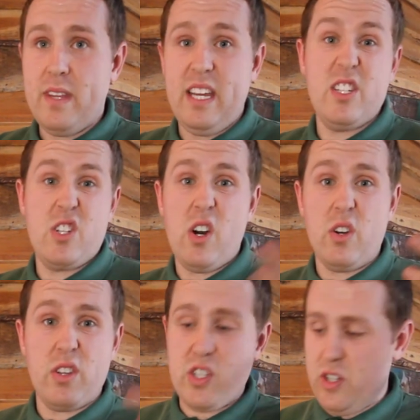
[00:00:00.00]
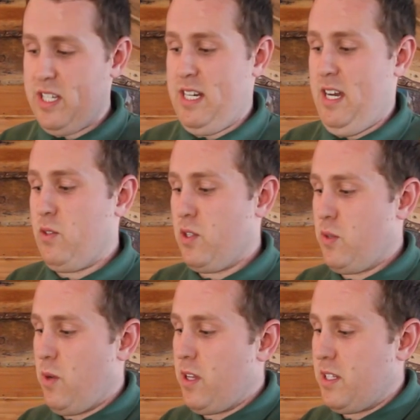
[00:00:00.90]
it's dark, the sun isn't out,
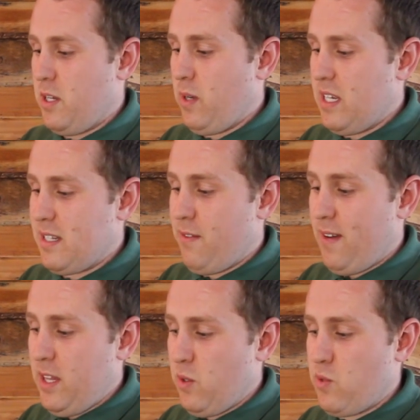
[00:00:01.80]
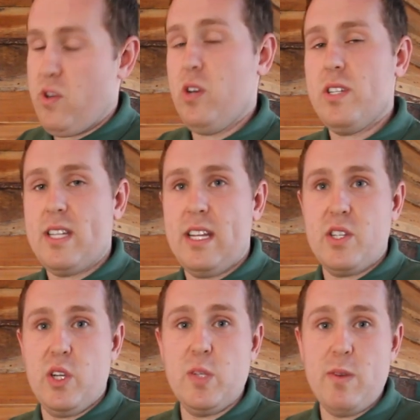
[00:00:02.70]
so what they'll do is they'll find those rocks that the
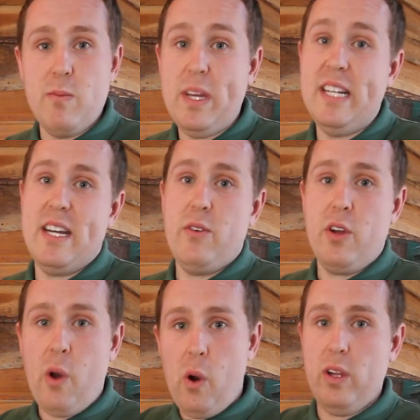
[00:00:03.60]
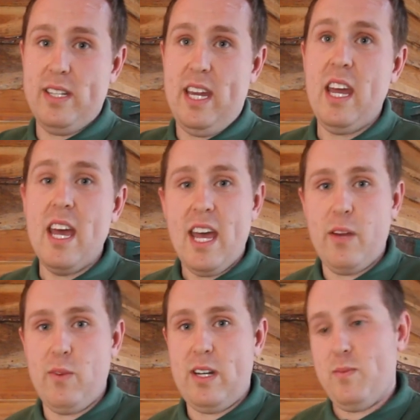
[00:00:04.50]
sun's been beaten down on all day
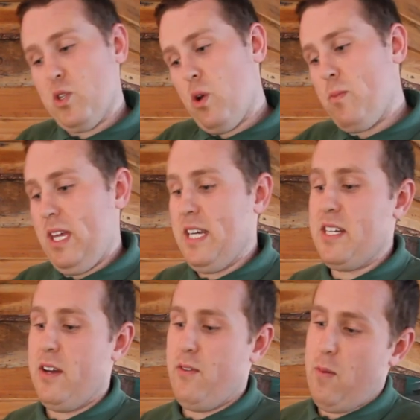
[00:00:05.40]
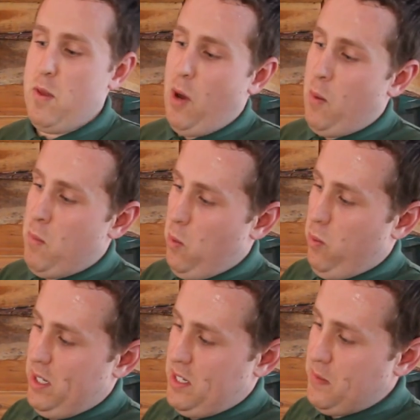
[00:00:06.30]
and will absorb the heat from the bottom
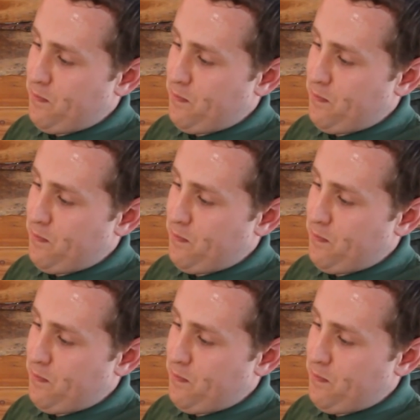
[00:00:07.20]
upwards.